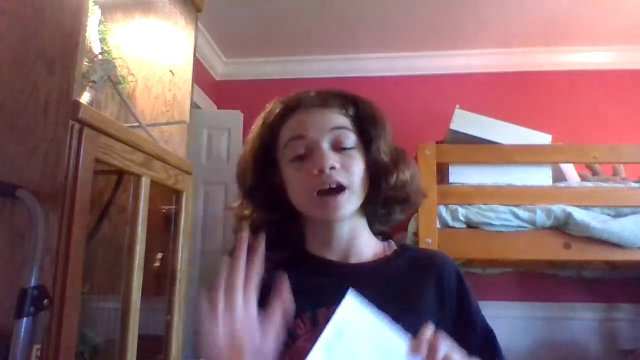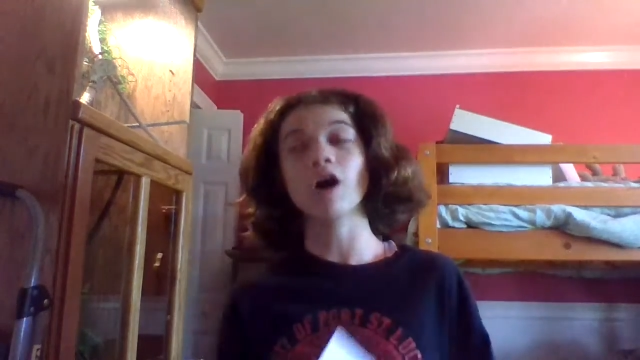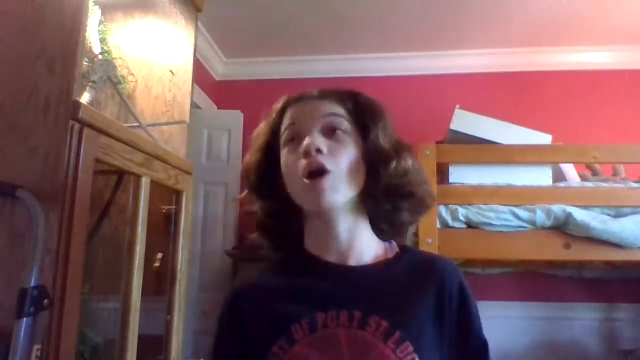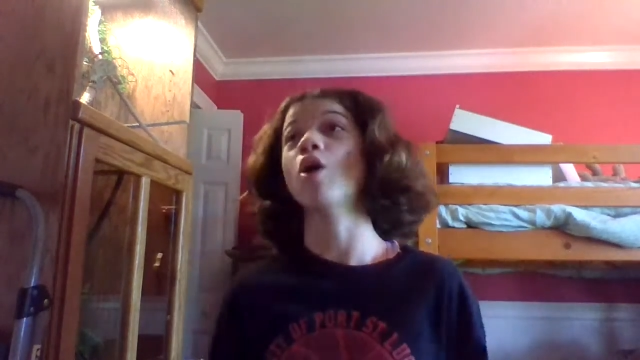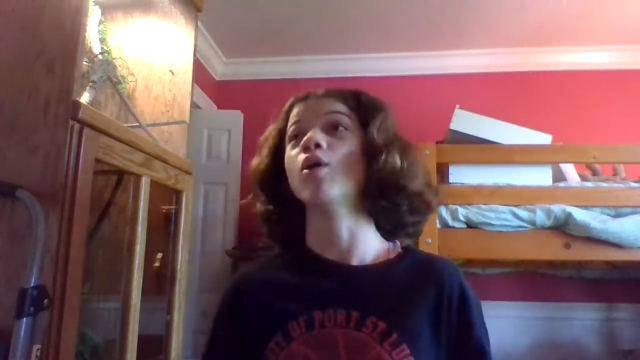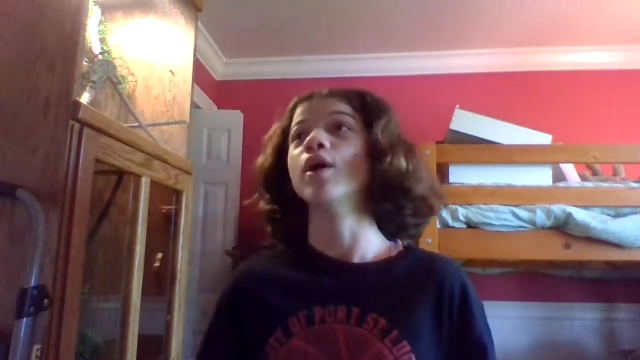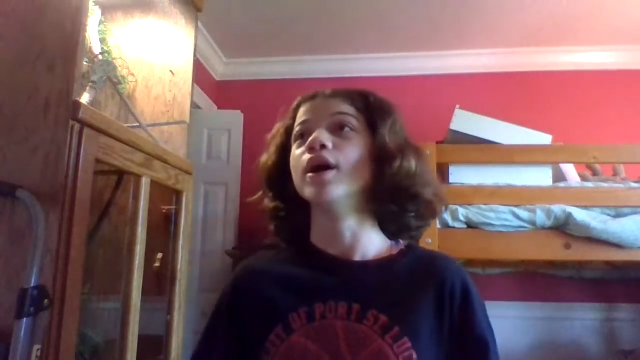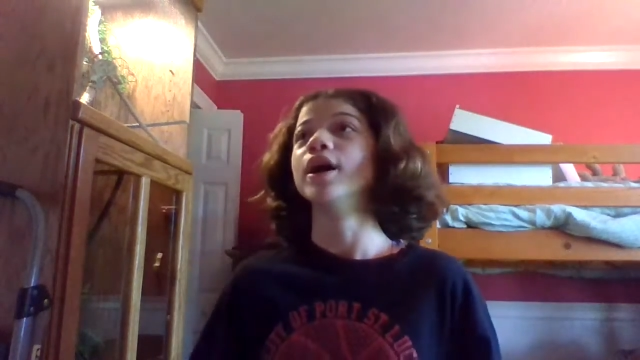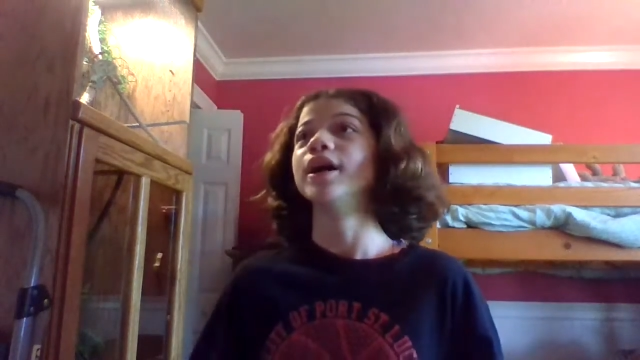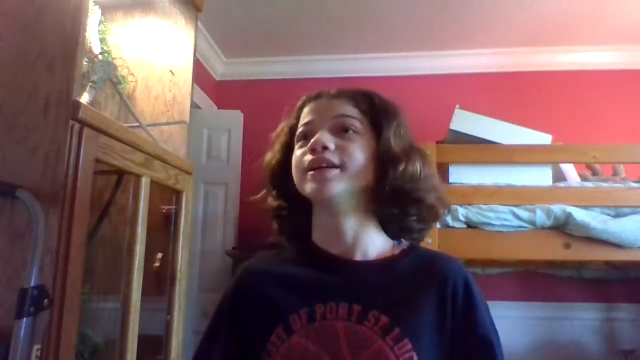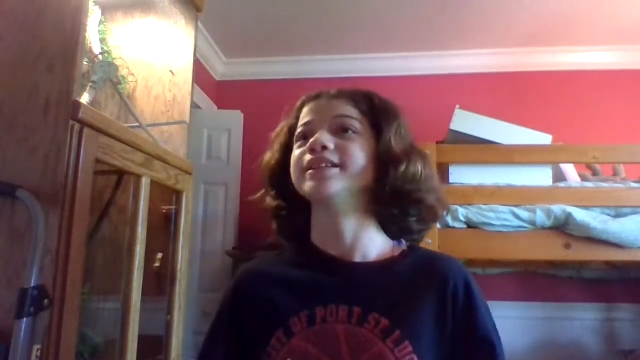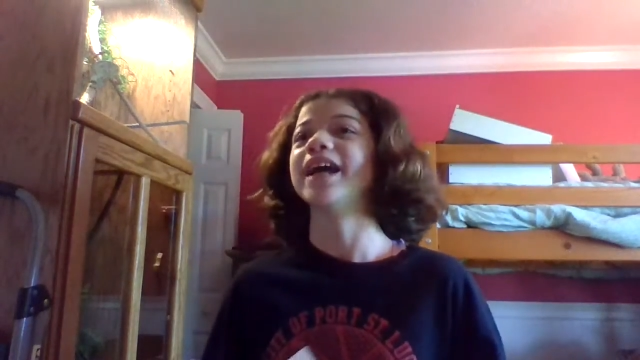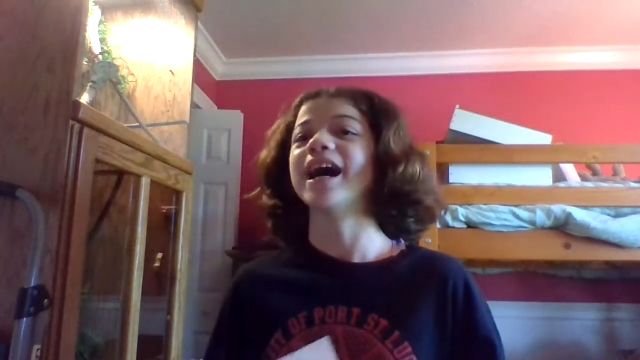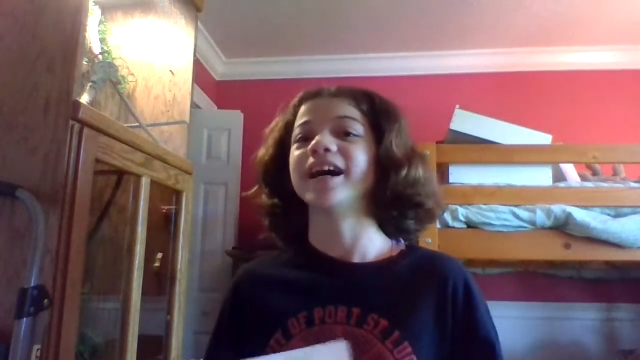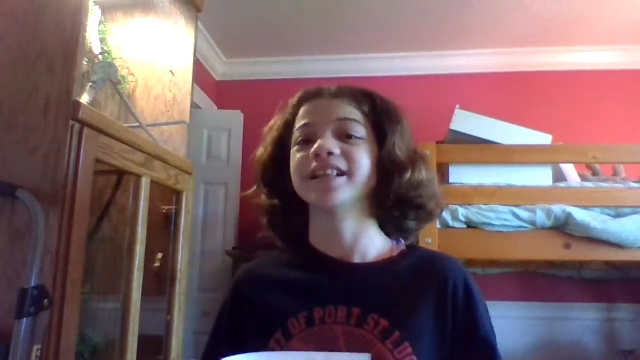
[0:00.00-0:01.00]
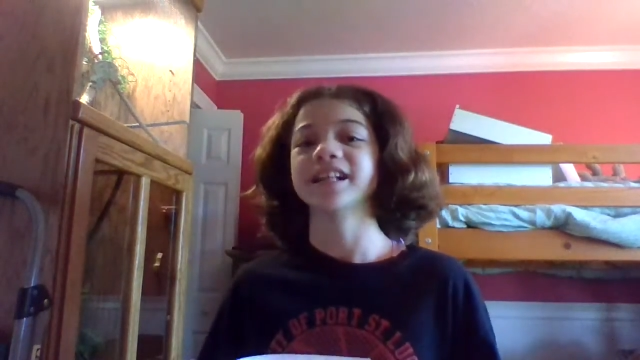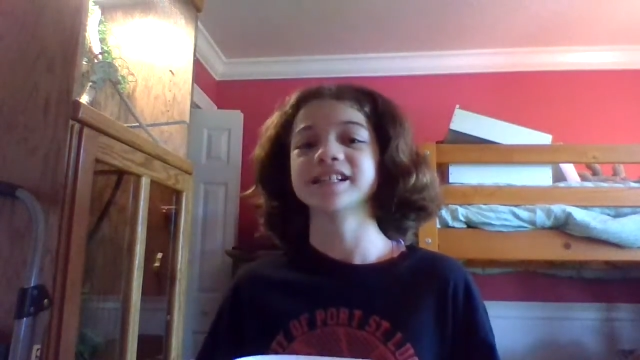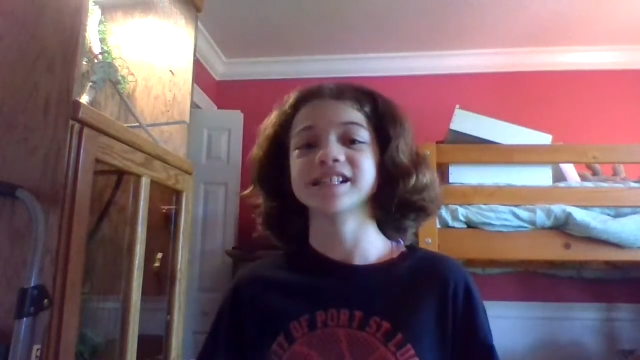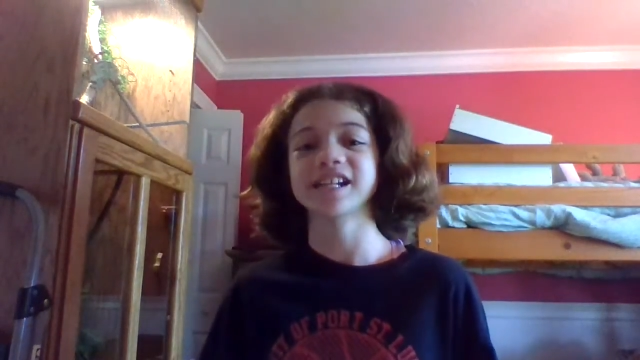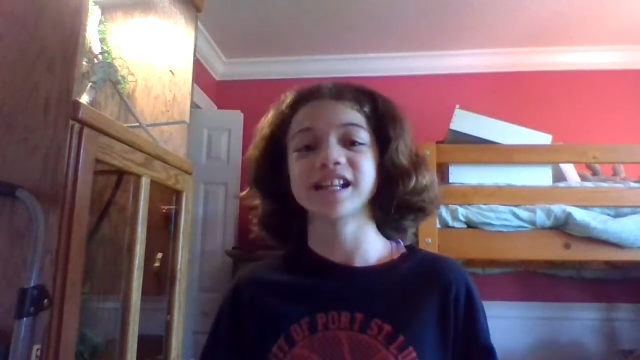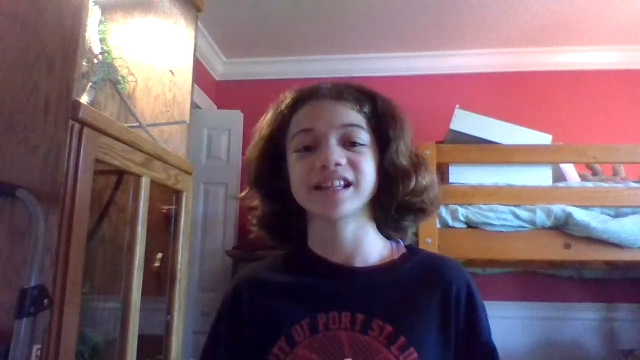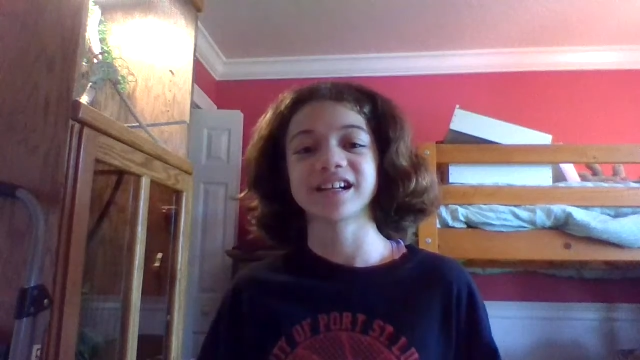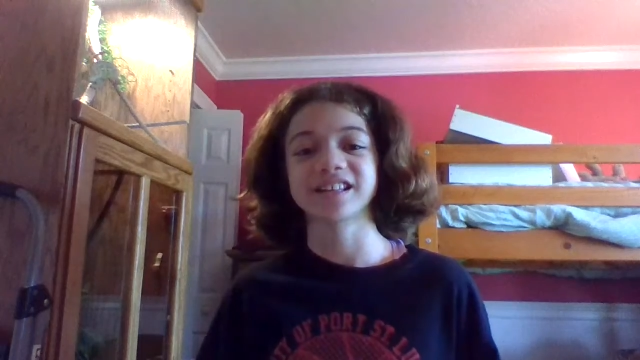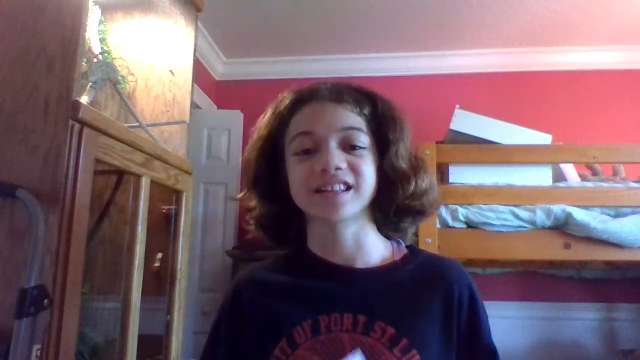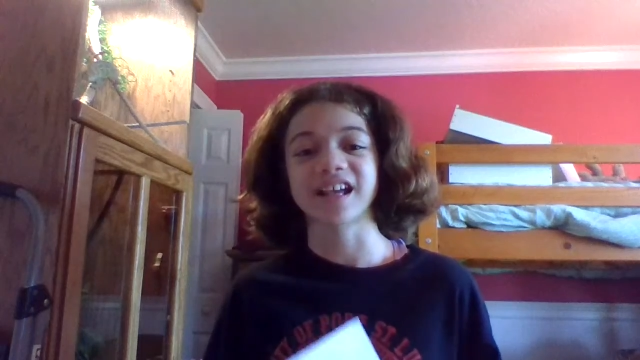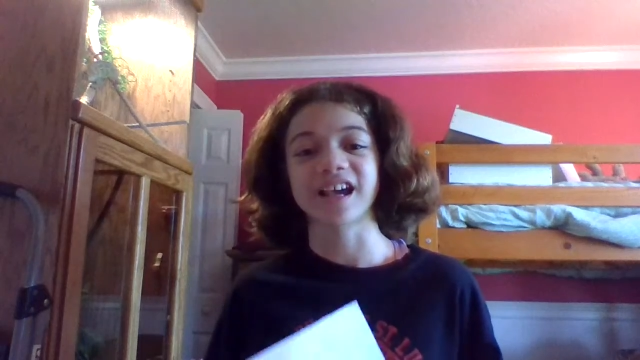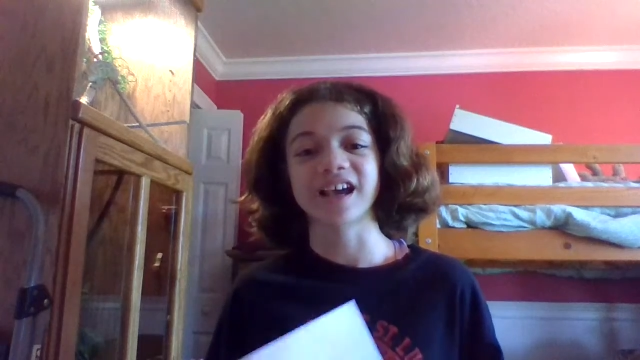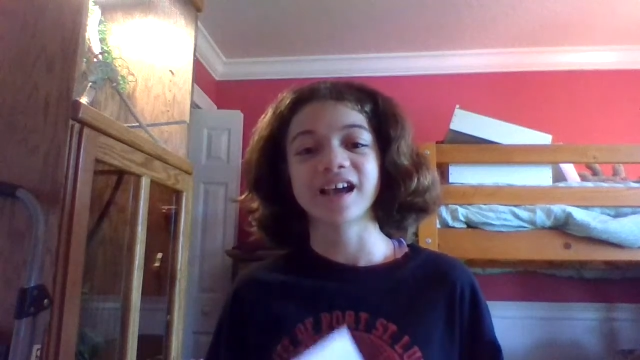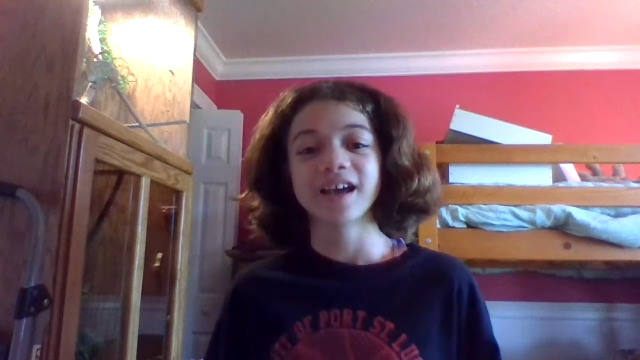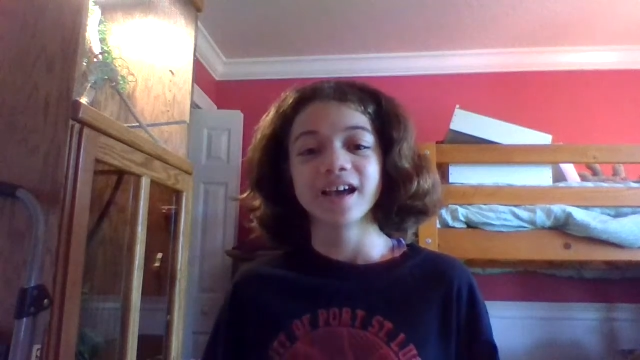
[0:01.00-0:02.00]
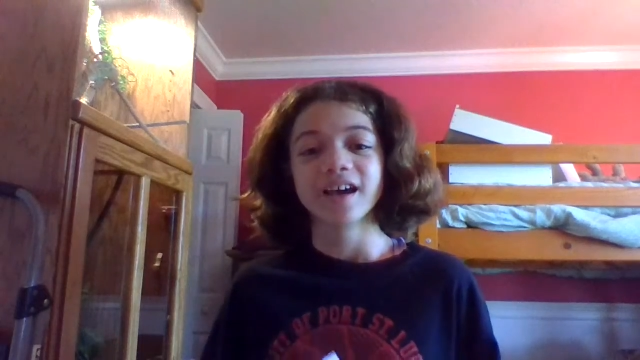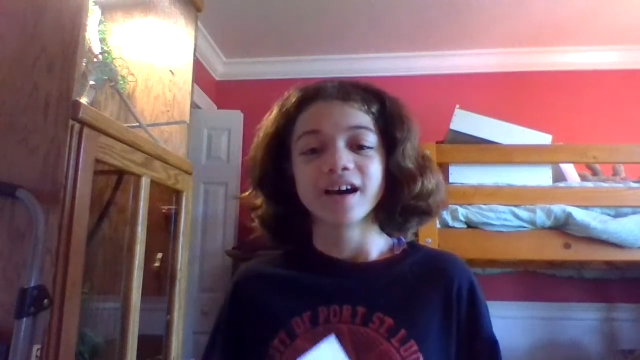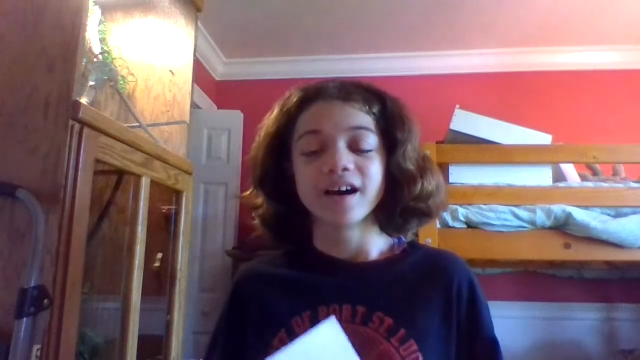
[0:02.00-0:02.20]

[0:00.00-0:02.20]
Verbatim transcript: oh, yeah, that's another thing.